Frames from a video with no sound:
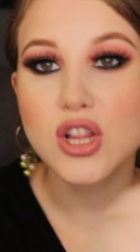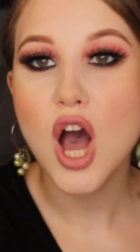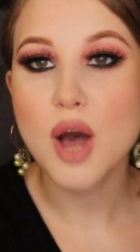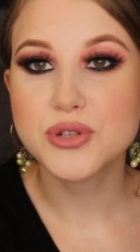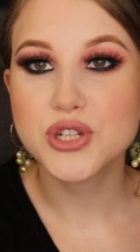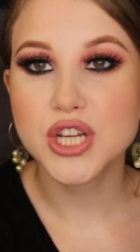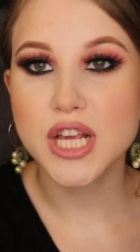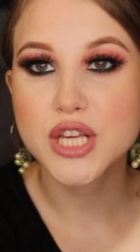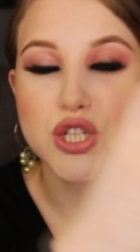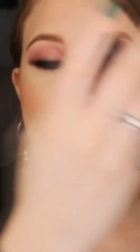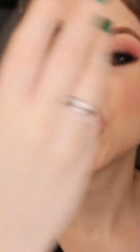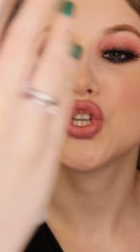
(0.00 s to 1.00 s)
option
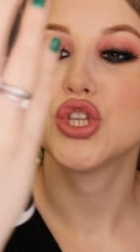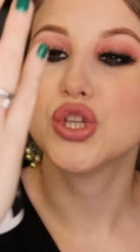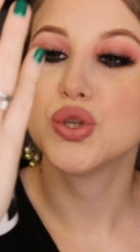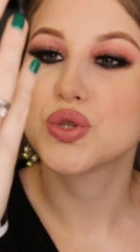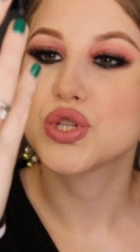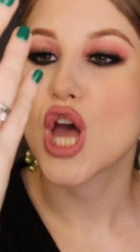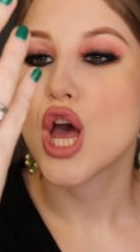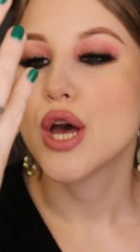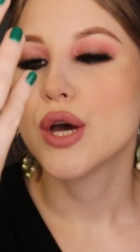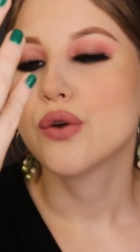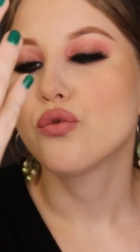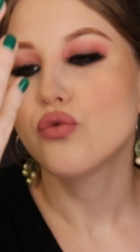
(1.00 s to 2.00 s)
is to use
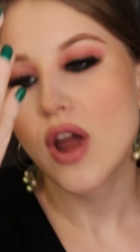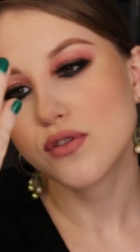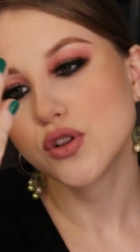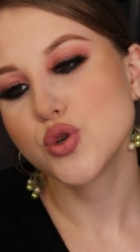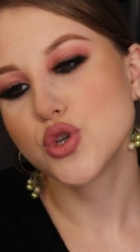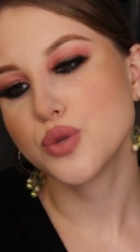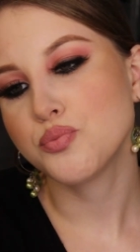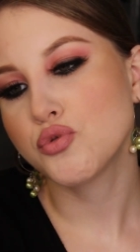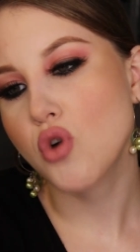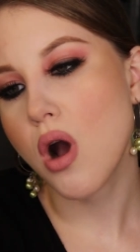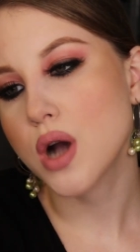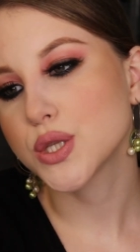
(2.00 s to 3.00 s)
Revolution
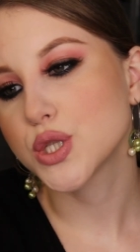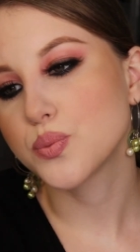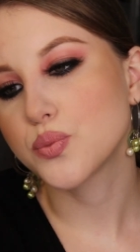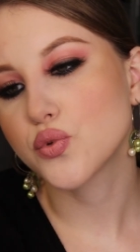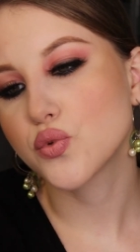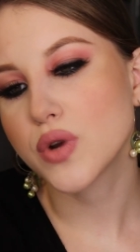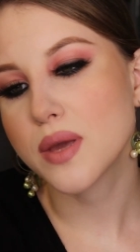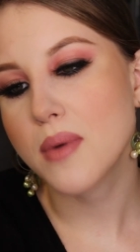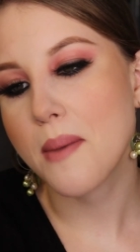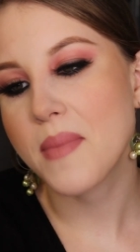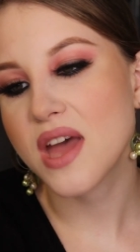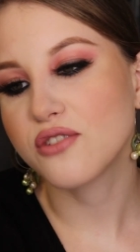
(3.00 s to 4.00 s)
Pro
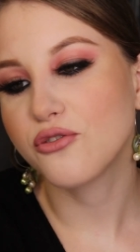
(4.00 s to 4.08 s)
Supreme Matte